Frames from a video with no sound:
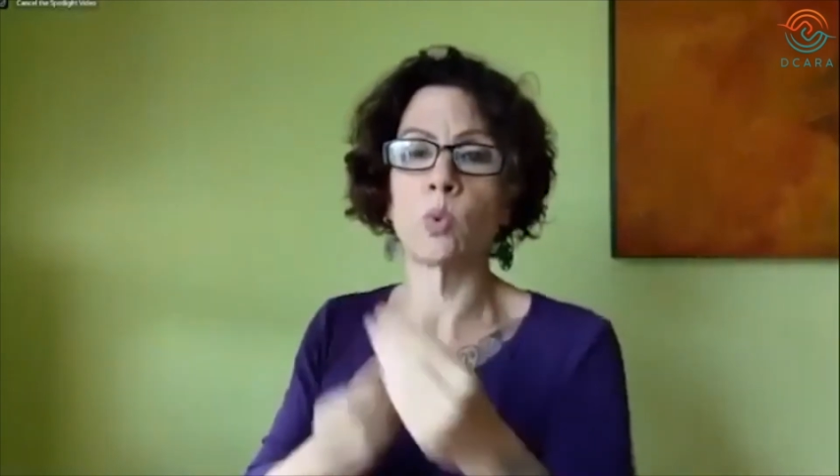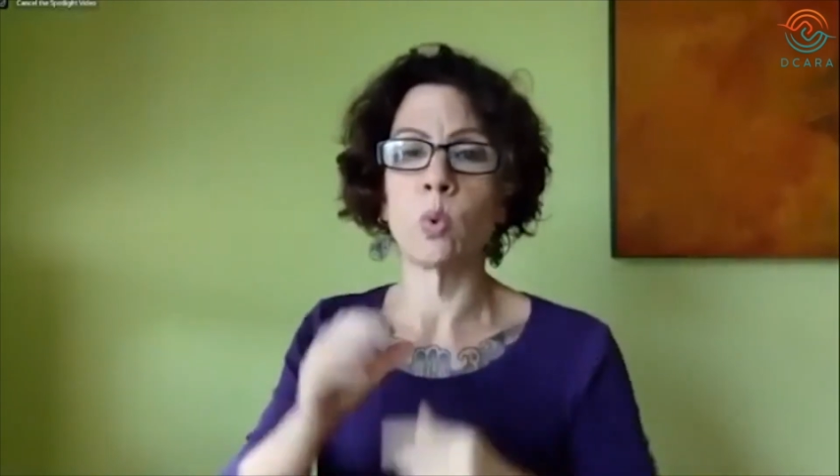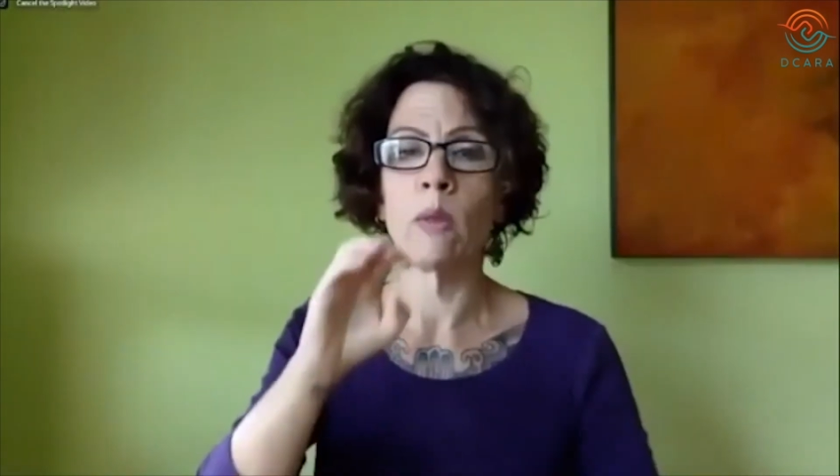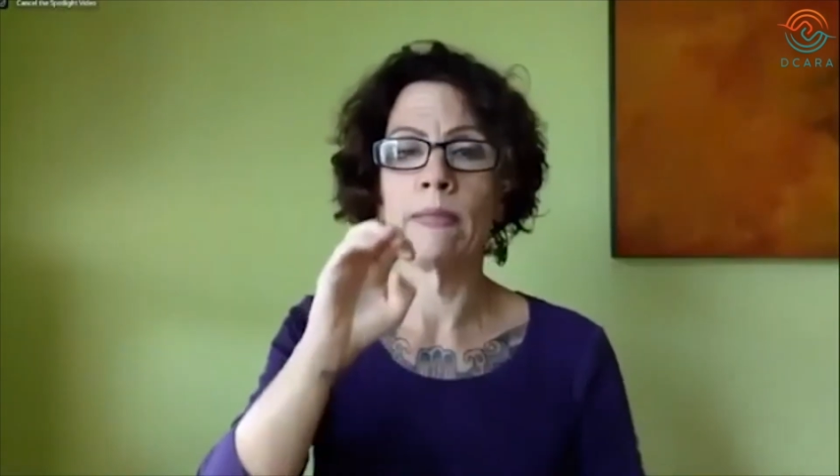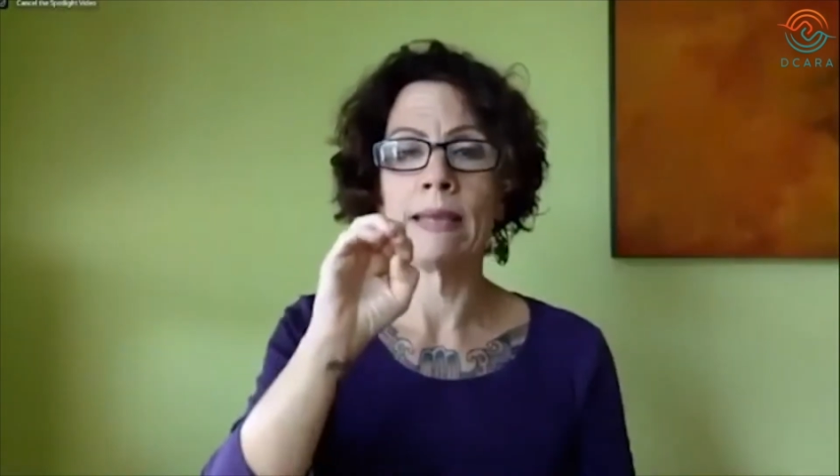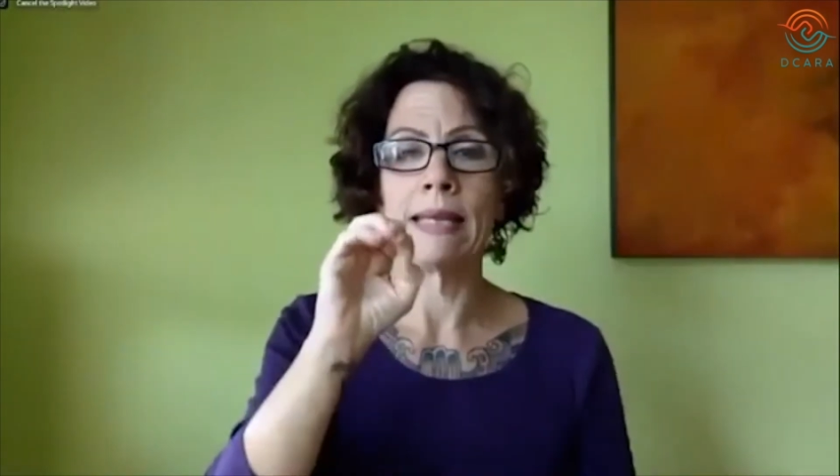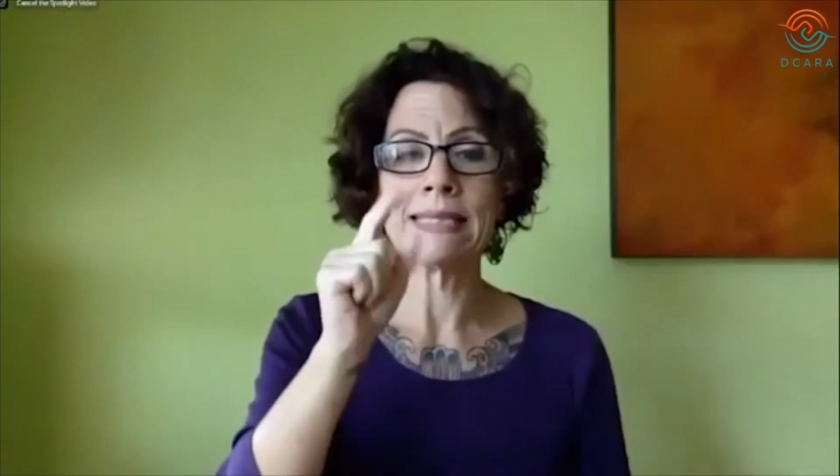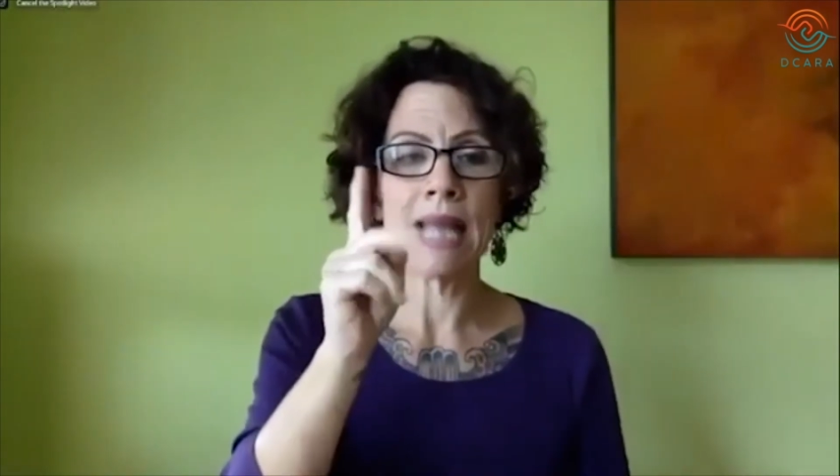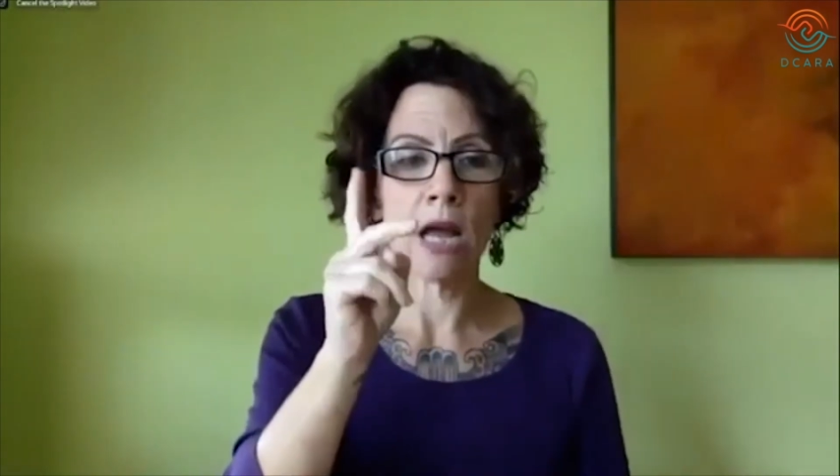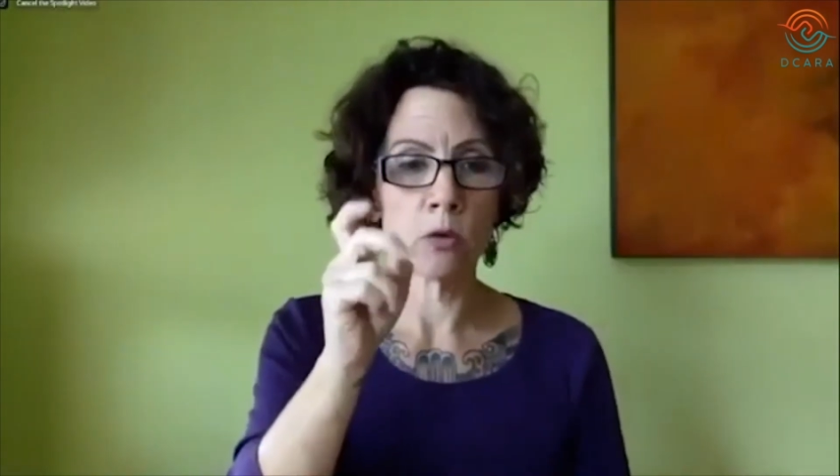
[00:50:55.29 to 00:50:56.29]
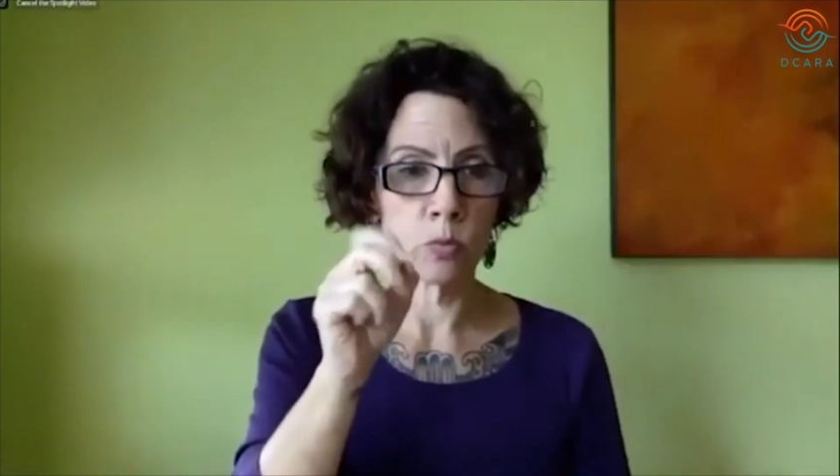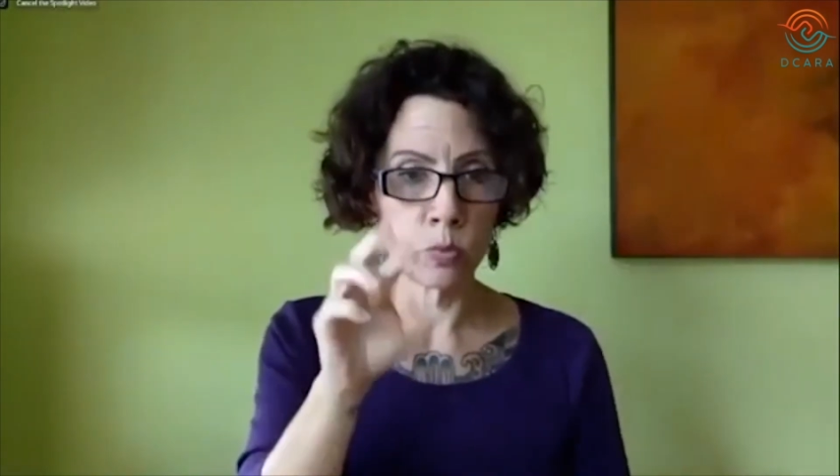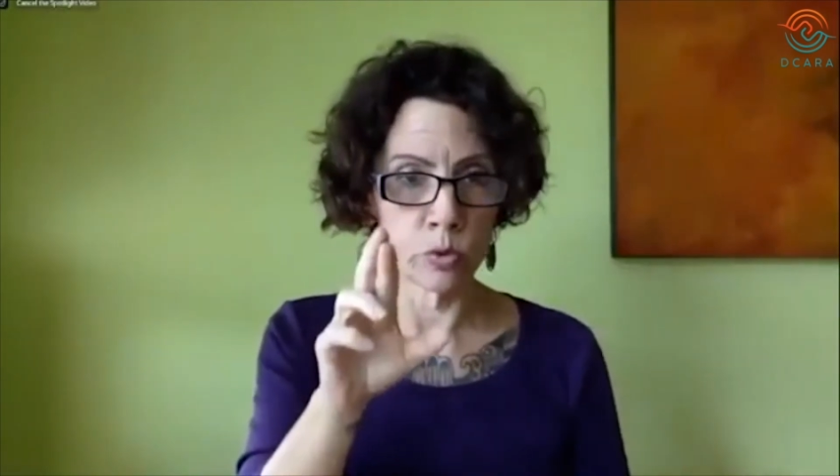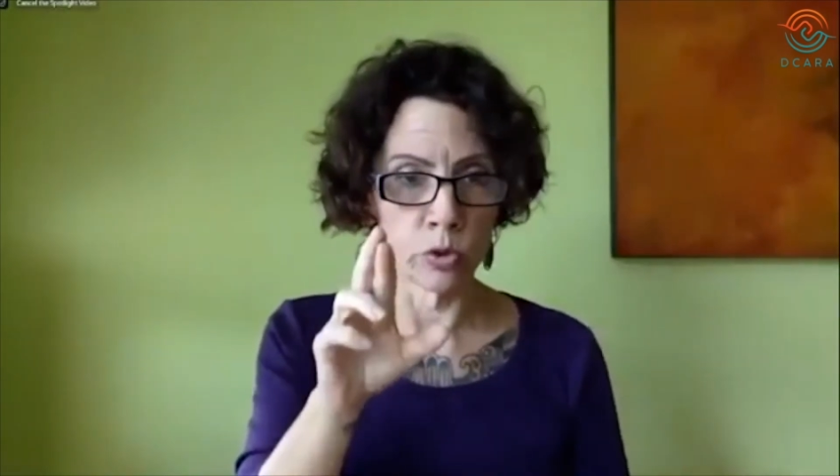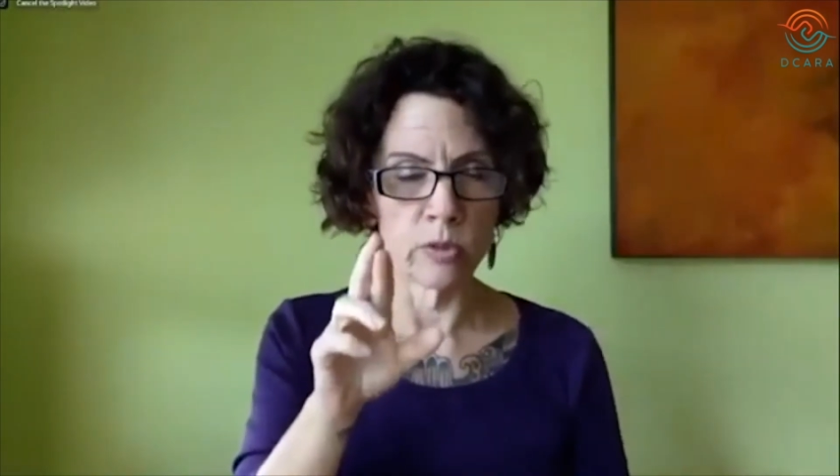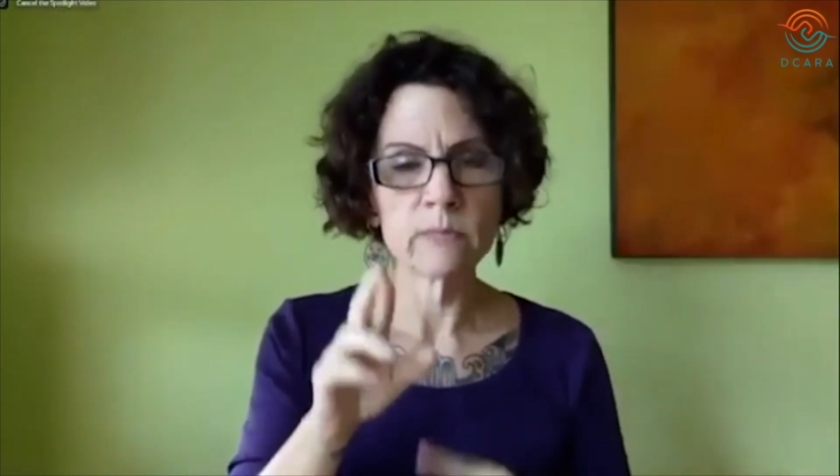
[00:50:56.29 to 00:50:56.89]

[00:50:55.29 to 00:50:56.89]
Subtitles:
give it to the executor?